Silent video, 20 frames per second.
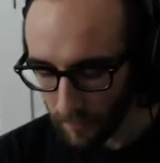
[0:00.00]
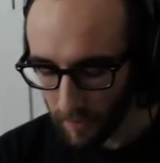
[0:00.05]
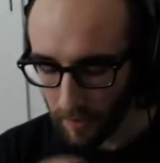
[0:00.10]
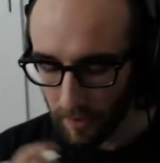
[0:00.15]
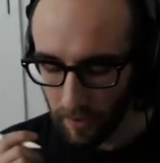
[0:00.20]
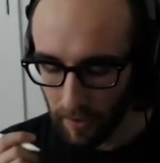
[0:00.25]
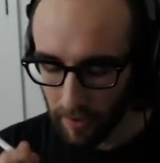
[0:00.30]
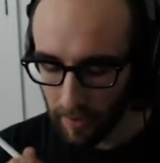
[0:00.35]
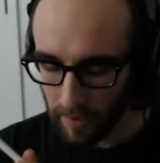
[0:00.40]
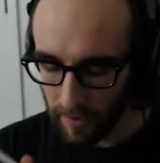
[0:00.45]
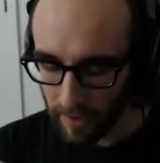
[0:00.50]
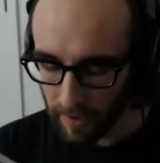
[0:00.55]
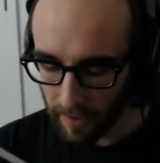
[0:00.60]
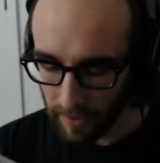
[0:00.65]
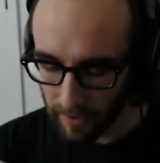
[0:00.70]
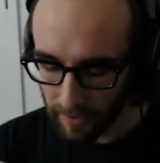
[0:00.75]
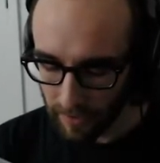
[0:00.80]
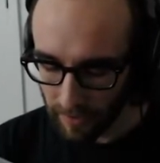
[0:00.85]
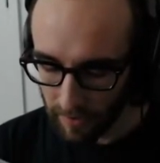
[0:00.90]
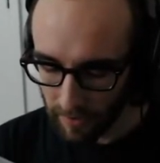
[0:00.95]
And
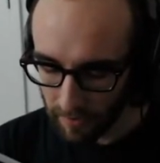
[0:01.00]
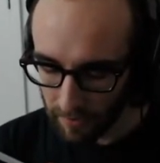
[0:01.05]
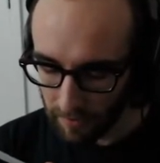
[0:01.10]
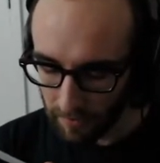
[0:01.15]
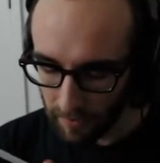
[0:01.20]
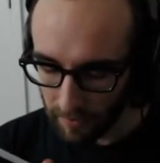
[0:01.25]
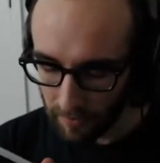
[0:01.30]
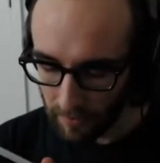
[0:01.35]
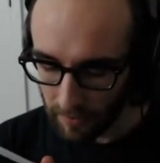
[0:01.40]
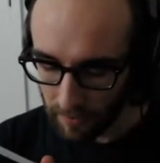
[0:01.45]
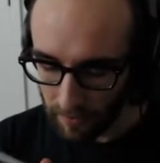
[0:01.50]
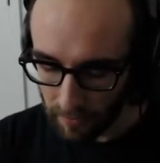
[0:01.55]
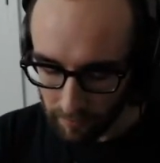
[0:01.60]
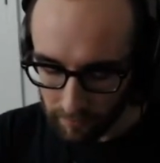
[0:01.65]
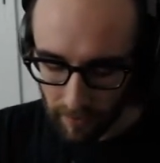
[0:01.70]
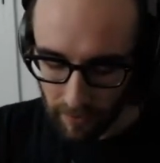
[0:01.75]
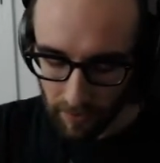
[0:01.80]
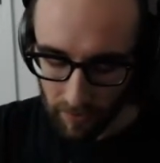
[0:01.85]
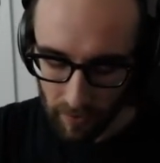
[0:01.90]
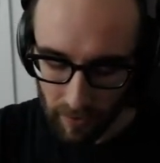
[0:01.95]
then
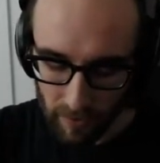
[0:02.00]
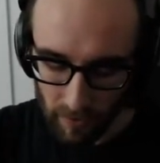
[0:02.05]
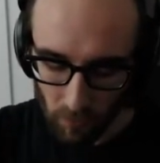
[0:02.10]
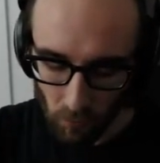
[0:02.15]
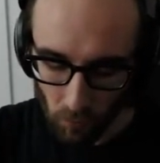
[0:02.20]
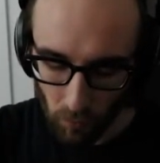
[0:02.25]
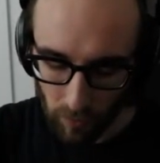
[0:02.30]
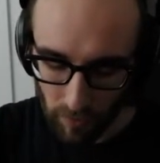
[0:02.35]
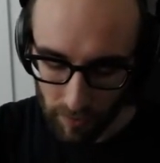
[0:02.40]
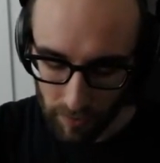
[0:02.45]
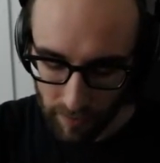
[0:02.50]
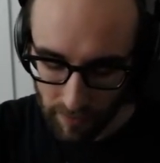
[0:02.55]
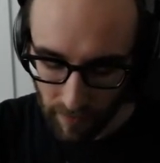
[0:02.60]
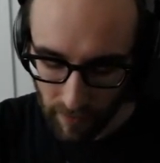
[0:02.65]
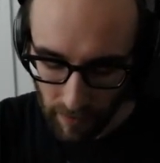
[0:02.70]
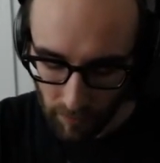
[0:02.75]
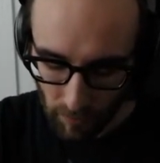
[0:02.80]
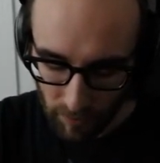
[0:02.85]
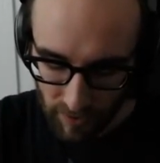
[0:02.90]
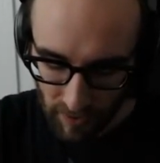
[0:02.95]
finally, we'll
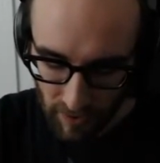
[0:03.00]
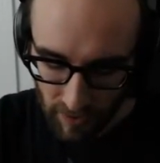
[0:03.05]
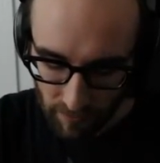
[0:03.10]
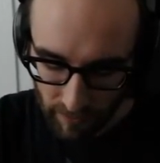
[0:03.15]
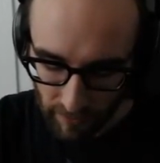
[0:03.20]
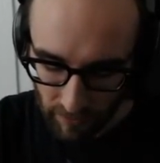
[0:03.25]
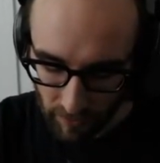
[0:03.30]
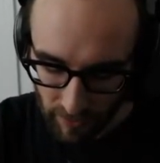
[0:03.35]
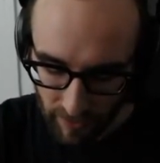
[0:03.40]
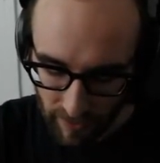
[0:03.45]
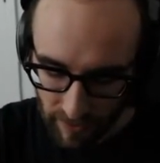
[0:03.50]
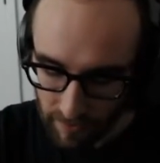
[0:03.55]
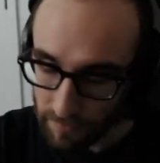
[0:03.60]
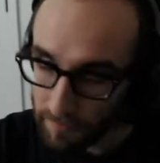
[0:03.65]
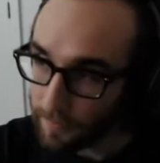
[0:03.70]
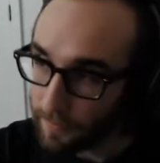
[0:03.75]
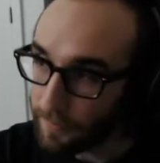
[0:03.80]
divide both sides by 13.